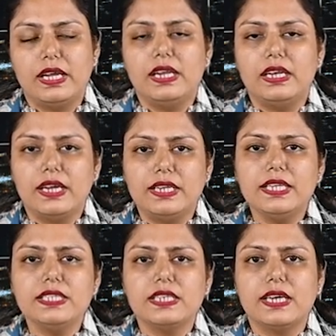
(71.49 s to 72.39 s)
Learning
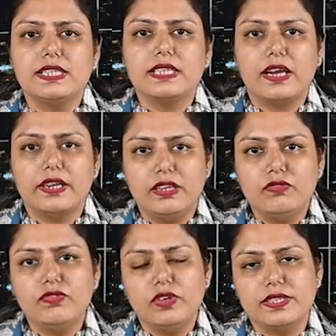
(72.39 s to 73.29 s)
styles are
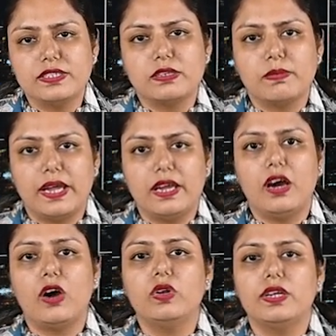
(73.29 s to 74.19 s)
influenced by
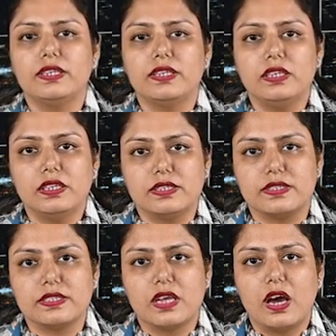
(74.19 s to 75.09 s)
how learner learns,